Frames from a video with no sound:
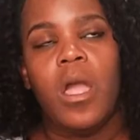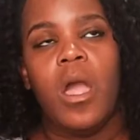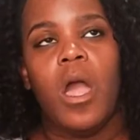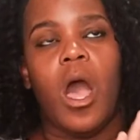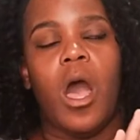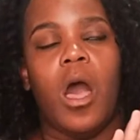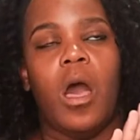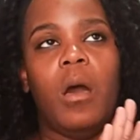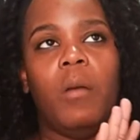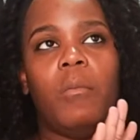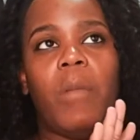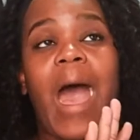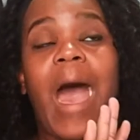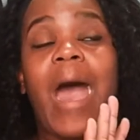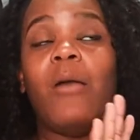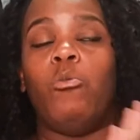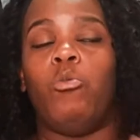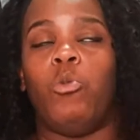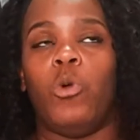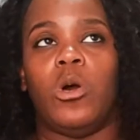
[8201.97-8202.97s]

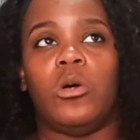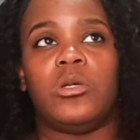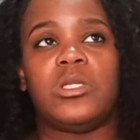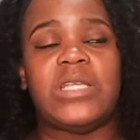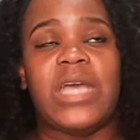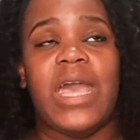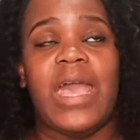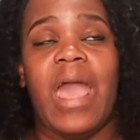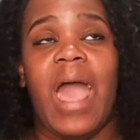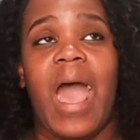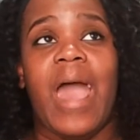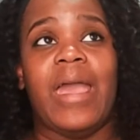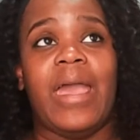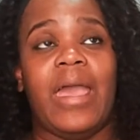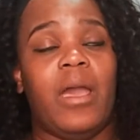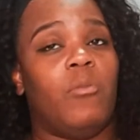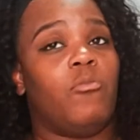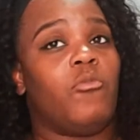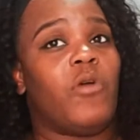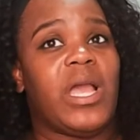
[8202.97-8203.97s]
I will say I
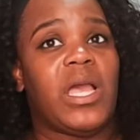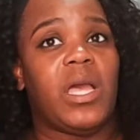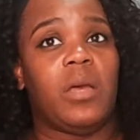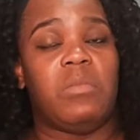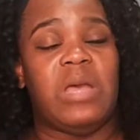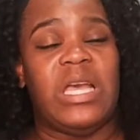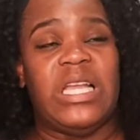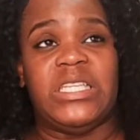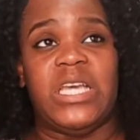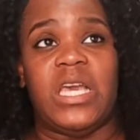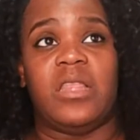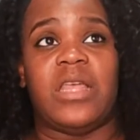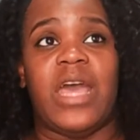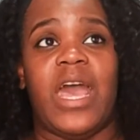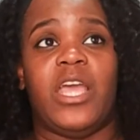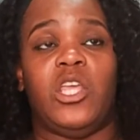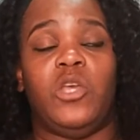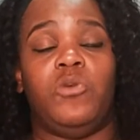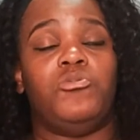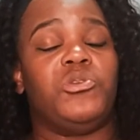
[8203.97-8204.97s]
am recommending
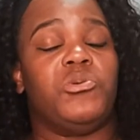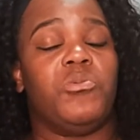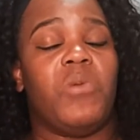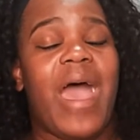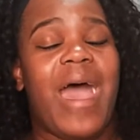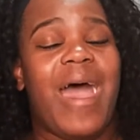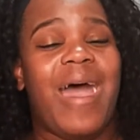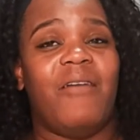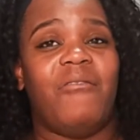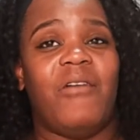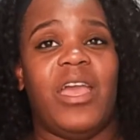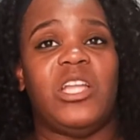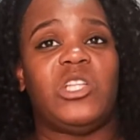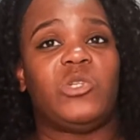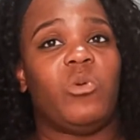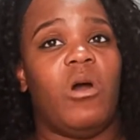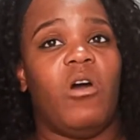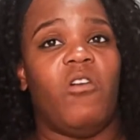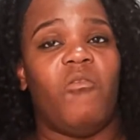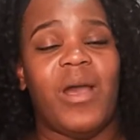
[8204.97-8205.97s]
that you do have a
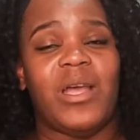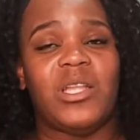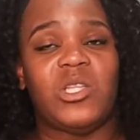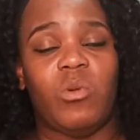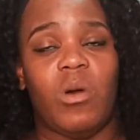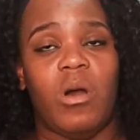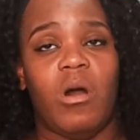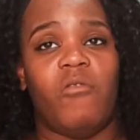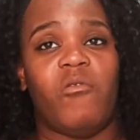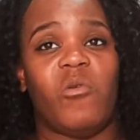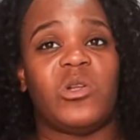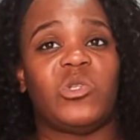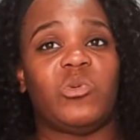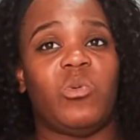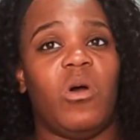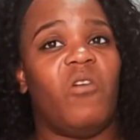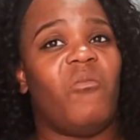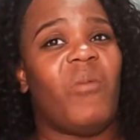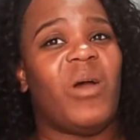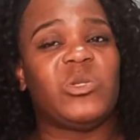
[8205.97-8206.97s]
12 by 12 or
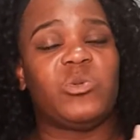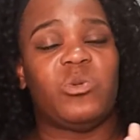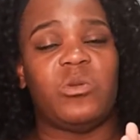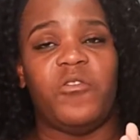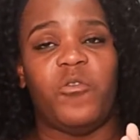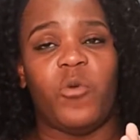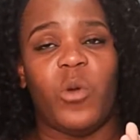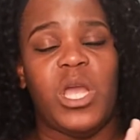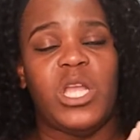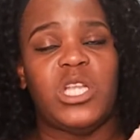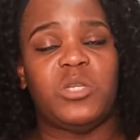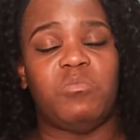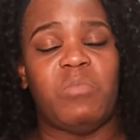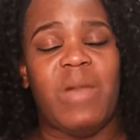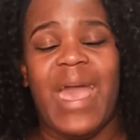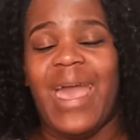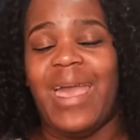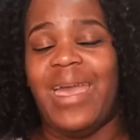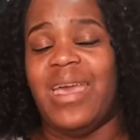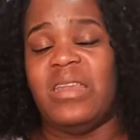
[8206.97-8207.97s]
12 by 24 inch mat,